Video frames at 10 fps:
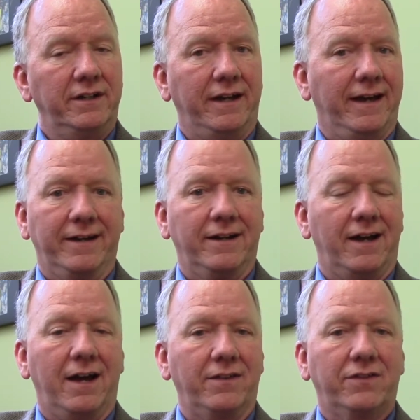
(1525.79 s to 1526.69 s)
And
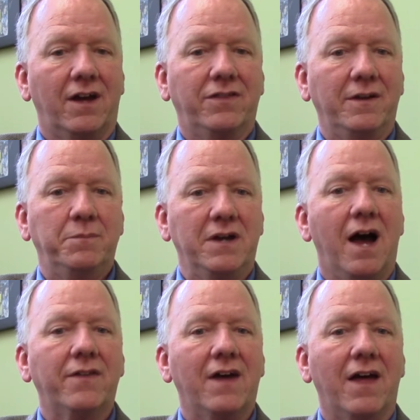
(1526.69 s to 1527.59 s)
I think
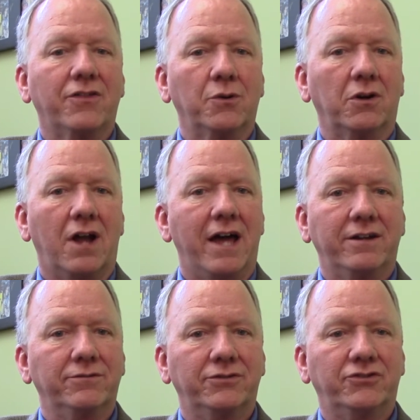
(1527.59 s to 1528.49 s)
beyond that, there are a lot
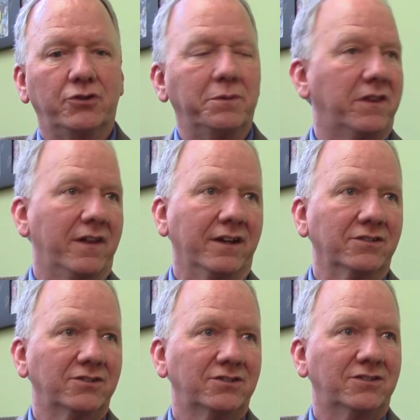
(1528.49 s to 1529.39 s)
of stupid
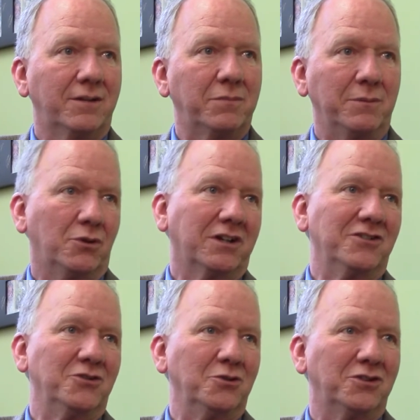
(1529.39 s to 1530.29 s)
things that people can
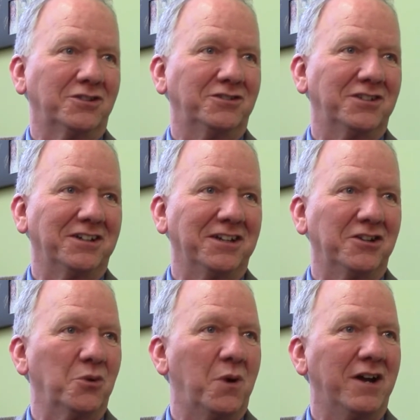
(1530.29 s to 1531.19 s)
do to get
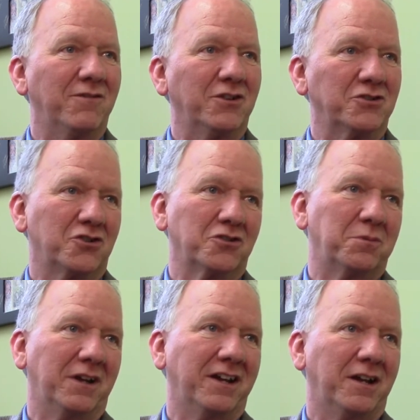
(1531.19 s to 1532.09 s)
in the way of their church
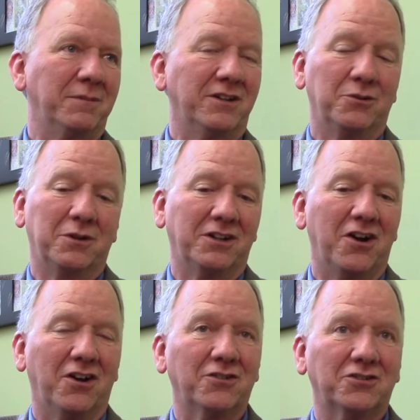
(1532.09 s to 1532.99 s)
plant. I mean, there really
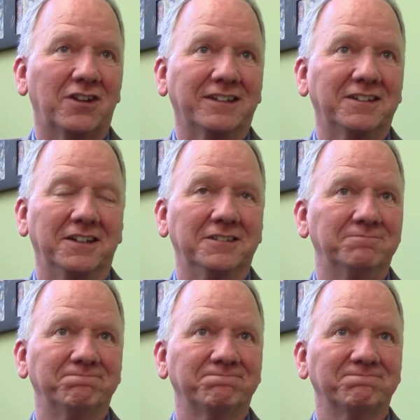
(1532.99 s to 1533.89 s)
are. There's like a
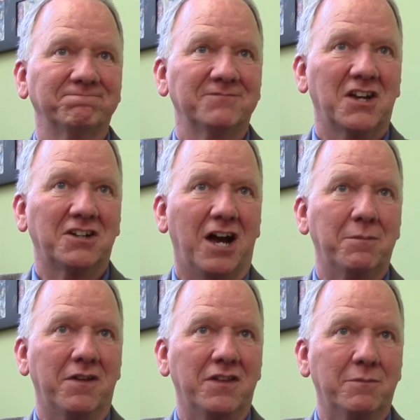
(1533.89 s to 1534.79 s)
guy
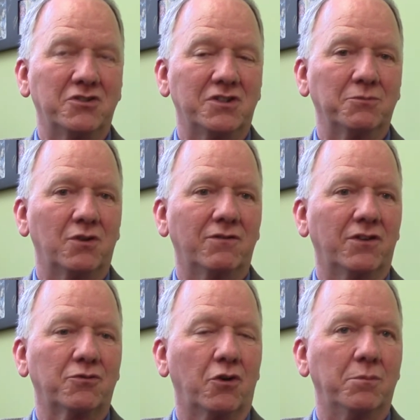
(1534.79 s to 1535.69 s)
by the name of Jim
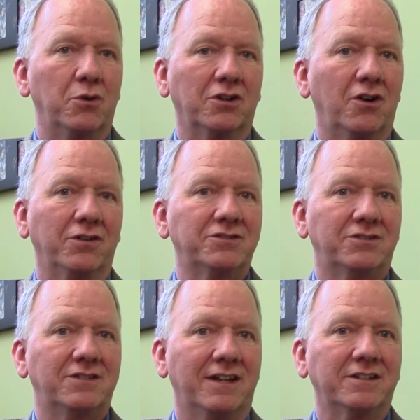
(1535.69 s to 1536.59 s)
Griffith wrote a book called
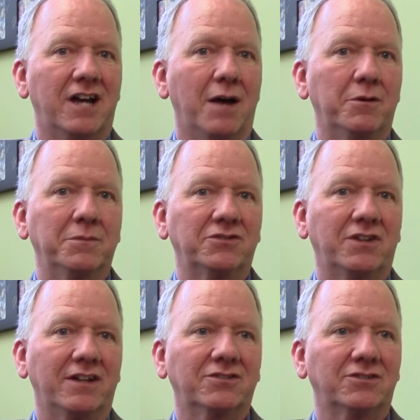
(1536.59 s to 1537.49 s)
10 Common
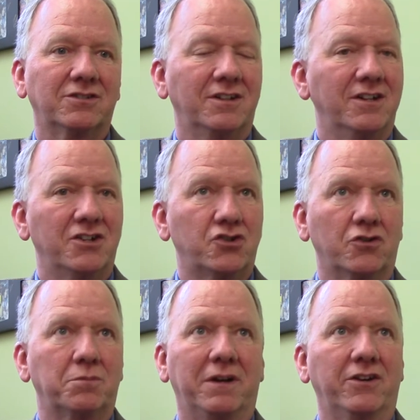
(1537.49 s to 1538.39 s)
Mistakes
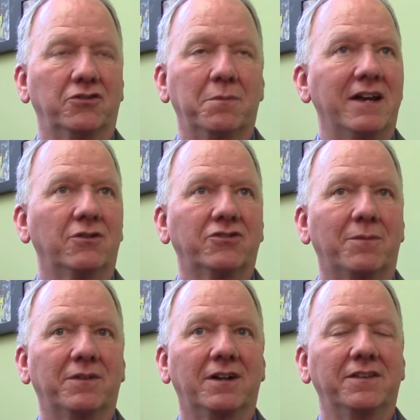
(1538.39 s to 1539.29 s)
Church Planters Make, or
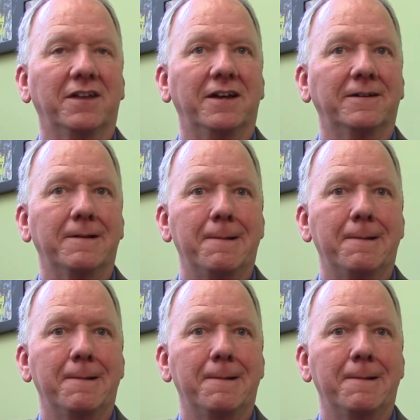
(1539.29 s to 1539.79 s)
something like that.